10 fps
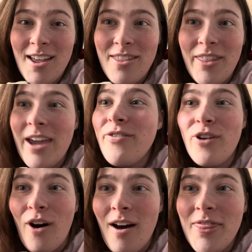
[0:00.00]
They've
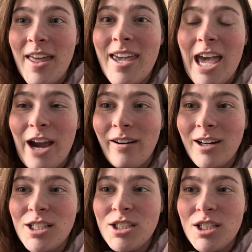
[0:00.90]
got the
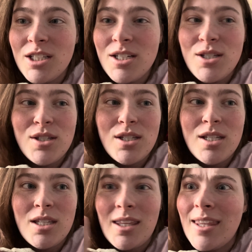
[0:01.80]
characters,
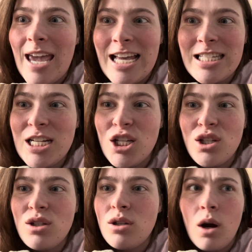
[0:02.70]
like, the casting is
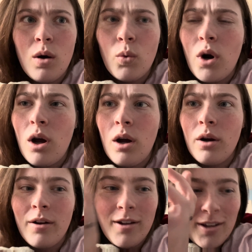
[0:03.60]
so
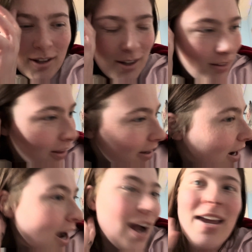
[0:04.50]
wrong. Like,
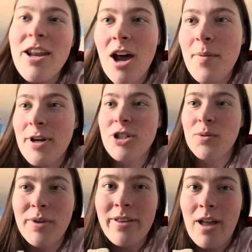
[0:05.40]
I cannot picture
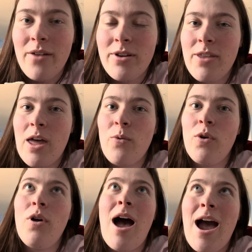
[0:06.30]
Blake Lively in that
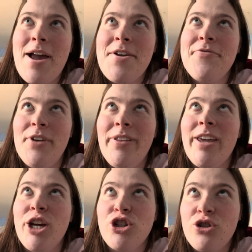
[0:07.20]
role. I feel
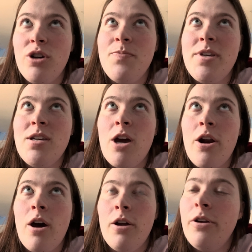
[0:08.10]
like it should be an
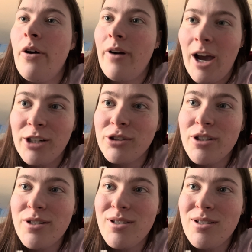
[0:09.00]
unknown
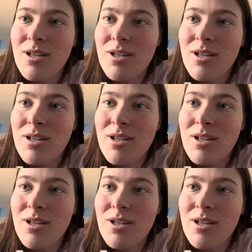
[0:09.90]
actress,